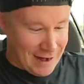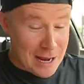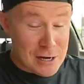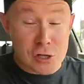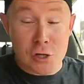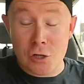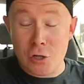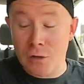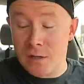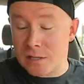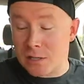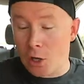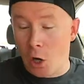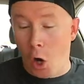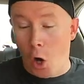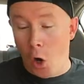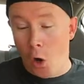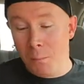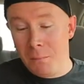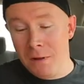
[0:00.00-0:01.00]
I should do this at
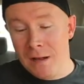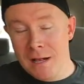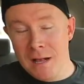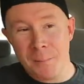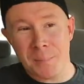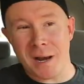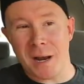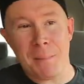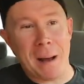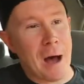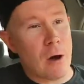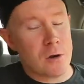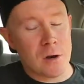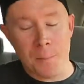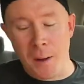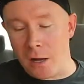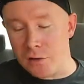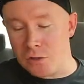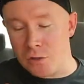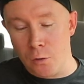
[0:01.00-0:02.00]
home, but I'm out and
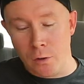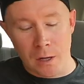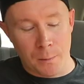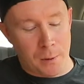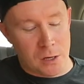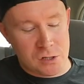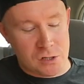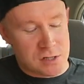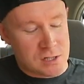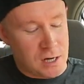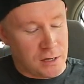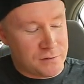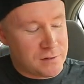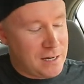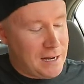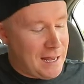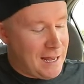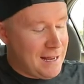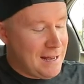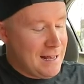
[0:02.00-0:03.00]
about doing a bunch of stuff
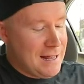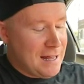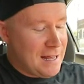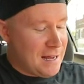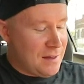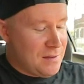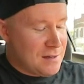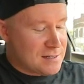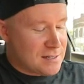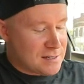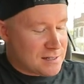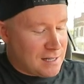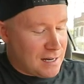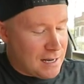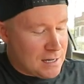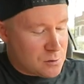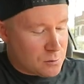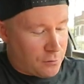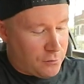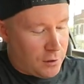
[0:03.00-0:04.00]
today, and this is
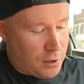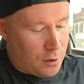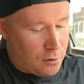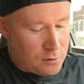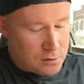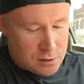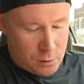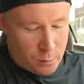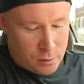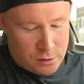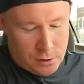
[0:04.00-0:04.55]
today's review, so we're